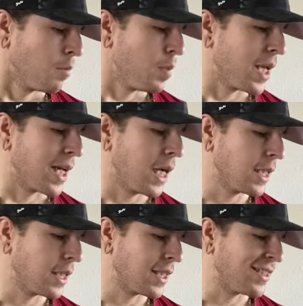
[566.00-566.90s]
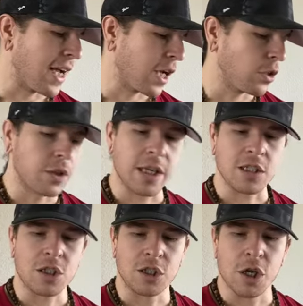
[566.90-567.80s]
Because this cycle is
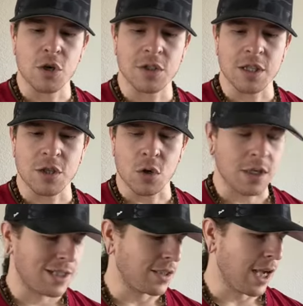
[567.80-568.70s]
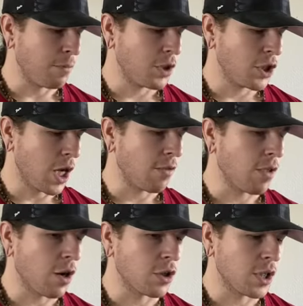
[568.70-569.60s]
closed and the door is slammed shut,
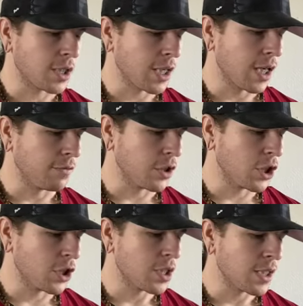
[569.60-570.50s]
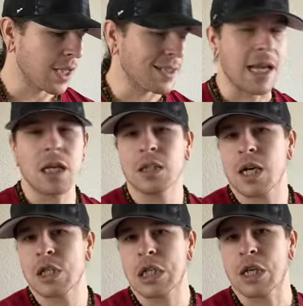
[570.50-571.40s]
they're just kind of, let's just say,
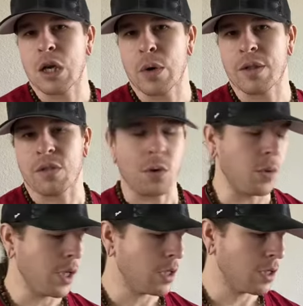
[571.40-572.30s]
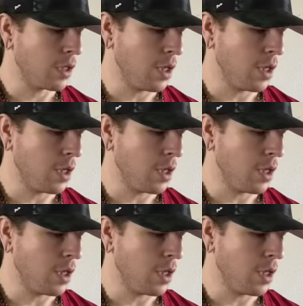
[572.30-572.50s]
psychologically going through it.